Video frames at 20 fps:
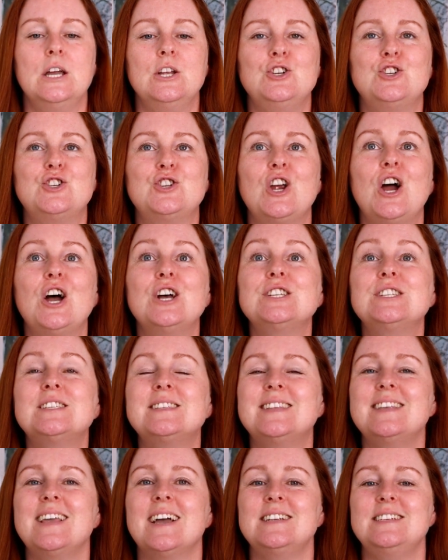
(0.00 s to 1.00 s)

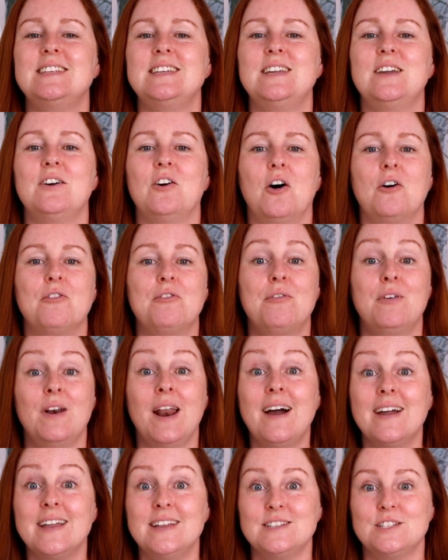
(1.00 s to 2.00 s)
Just the idea of
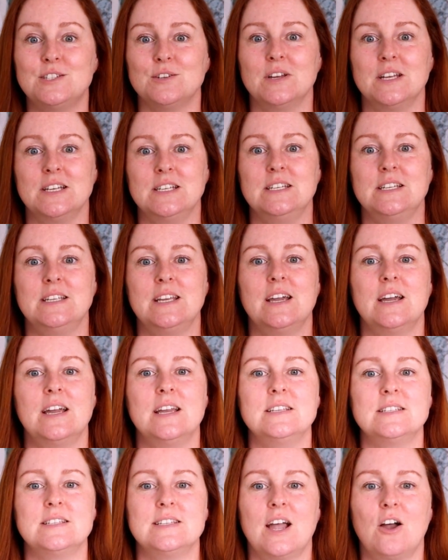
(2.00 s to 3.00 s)
flying to India
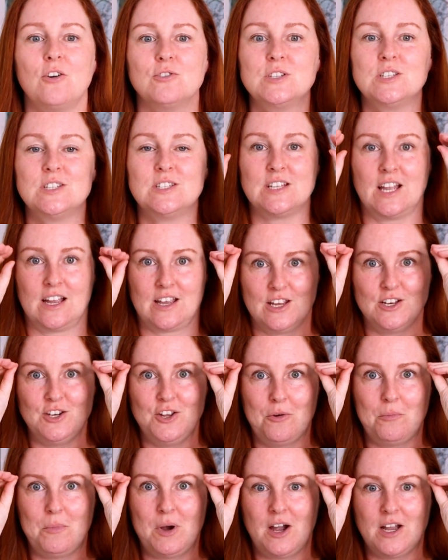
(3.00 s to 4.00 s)
is now stuck in
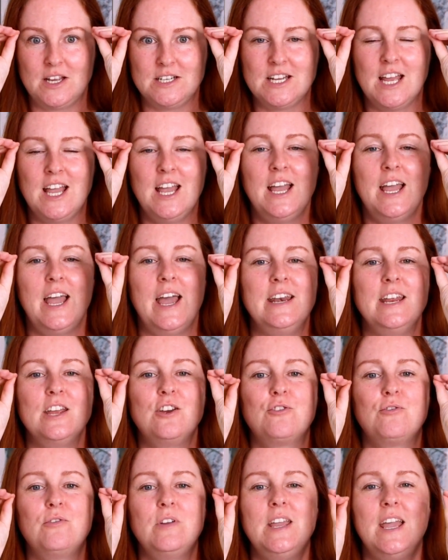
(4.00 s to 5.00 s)
your mind and it
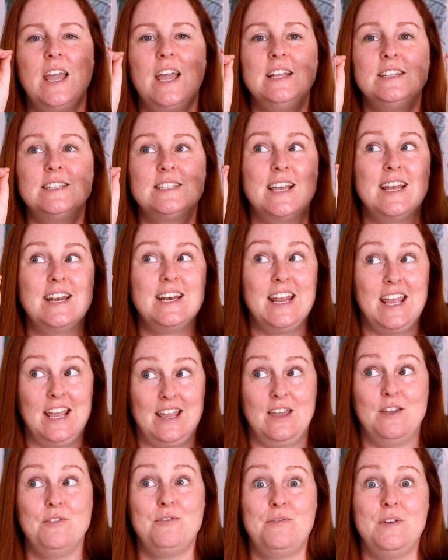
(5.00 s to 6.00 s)
creates an
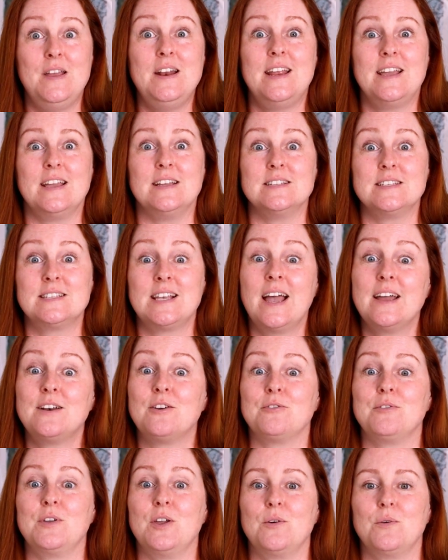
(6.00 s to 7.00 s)
icky feeling inside
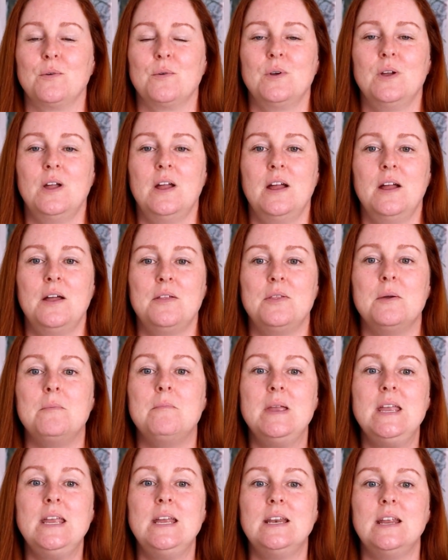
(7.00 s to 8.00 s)
of you. The
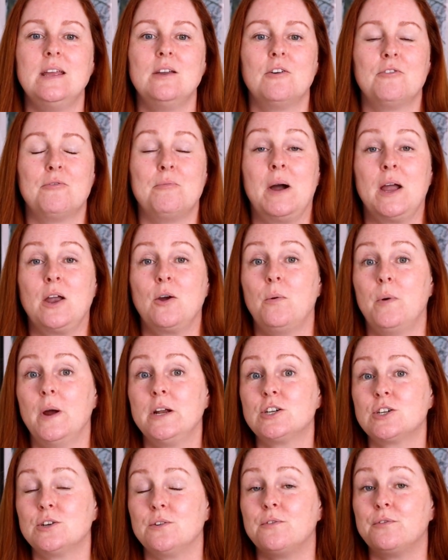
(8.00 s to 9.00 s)
meaning of my
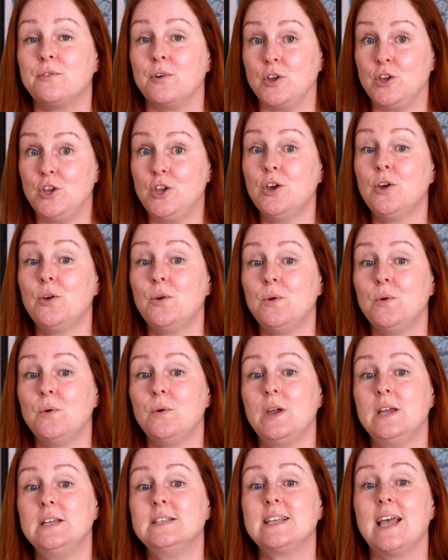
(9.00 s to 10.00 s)
question for
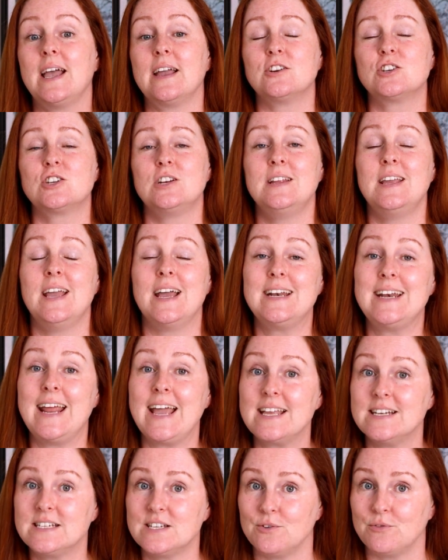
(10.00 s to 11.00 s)
you is actually a
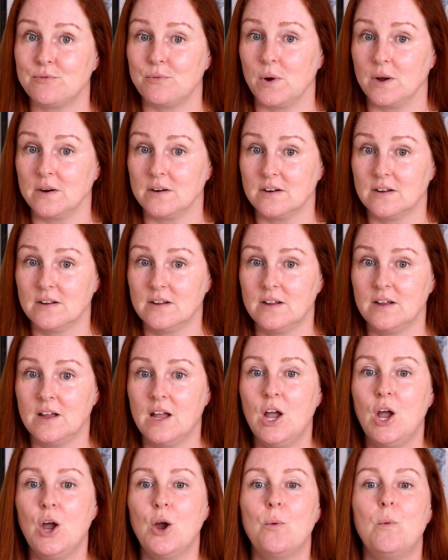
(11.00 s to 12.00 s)
negative one.
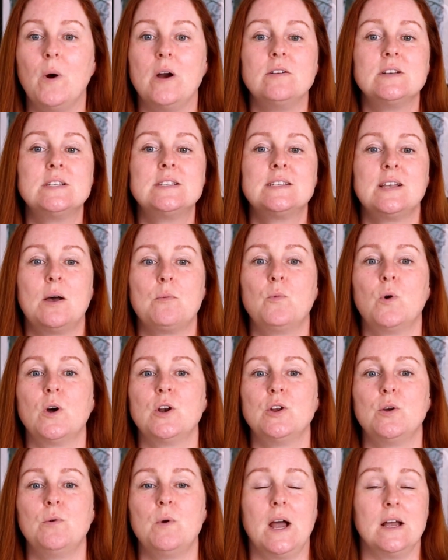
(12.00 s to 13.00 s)
Whereas
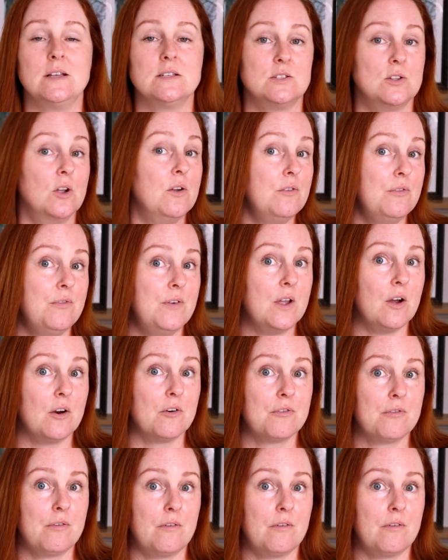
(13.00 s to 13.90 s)
someone who has no fear of